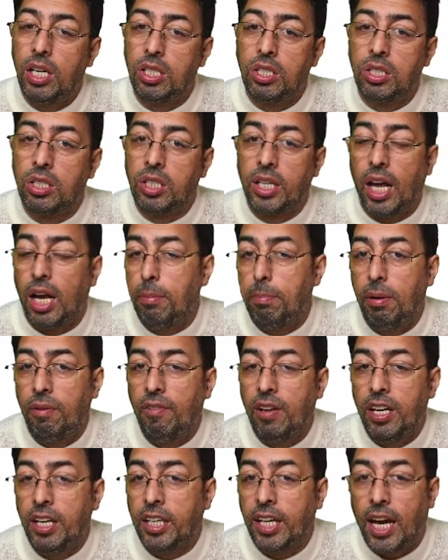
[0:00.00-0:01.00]
can be very
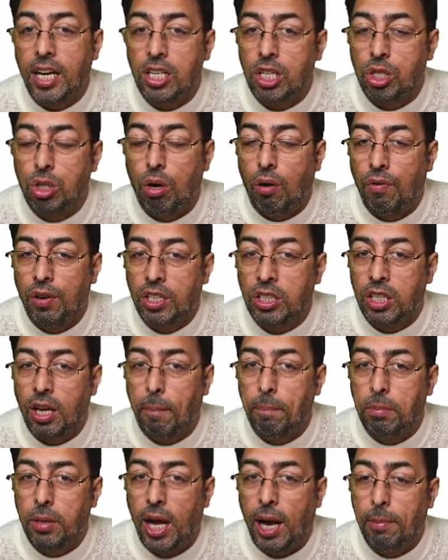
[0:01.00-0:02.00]
catastrophic
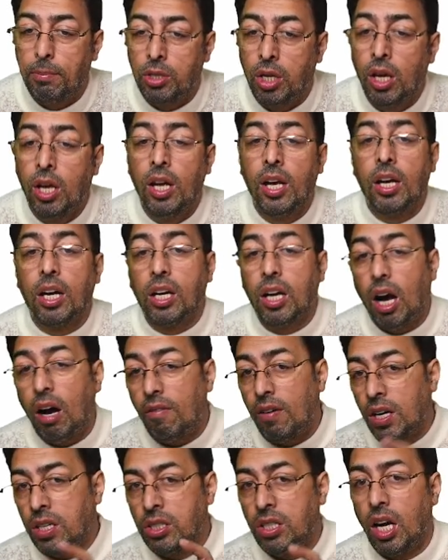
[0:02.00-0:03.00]
sometimes.
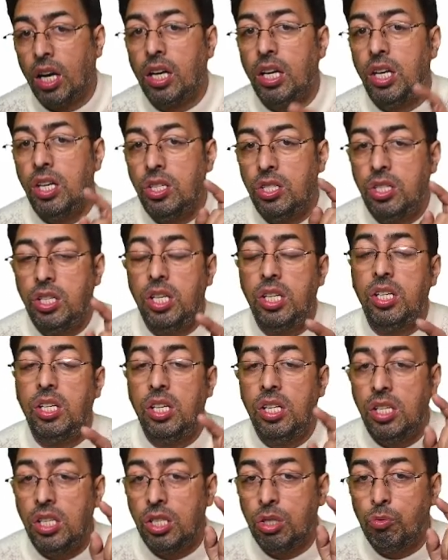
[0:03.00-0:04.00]
Kawasaki's disease
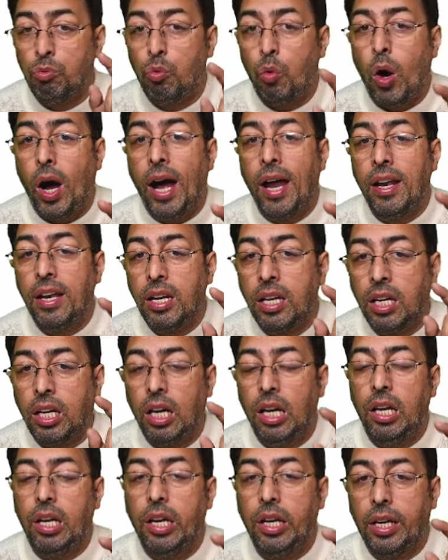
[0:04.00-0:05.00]
is one
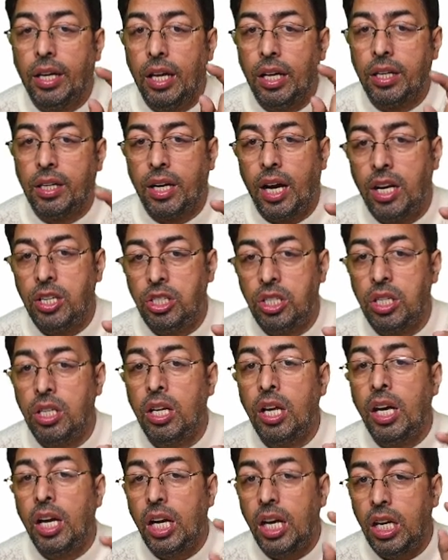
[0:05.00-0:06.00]
clinical condition
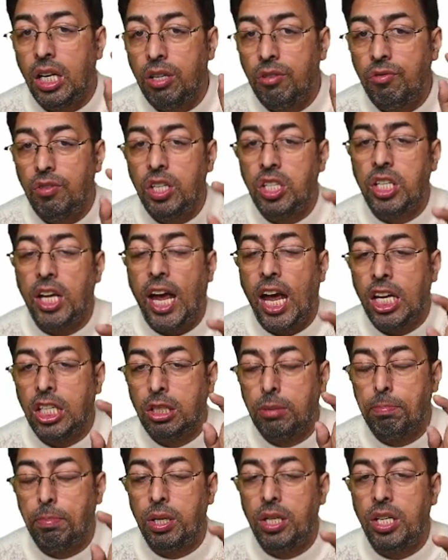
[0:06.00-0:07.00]
in which
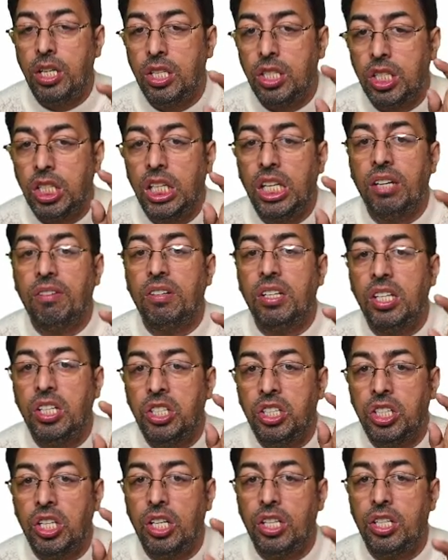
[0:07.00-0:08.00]
aspirin is given in
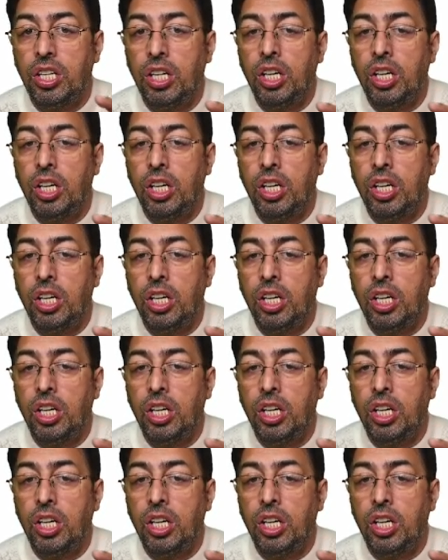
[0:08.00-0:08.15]
children.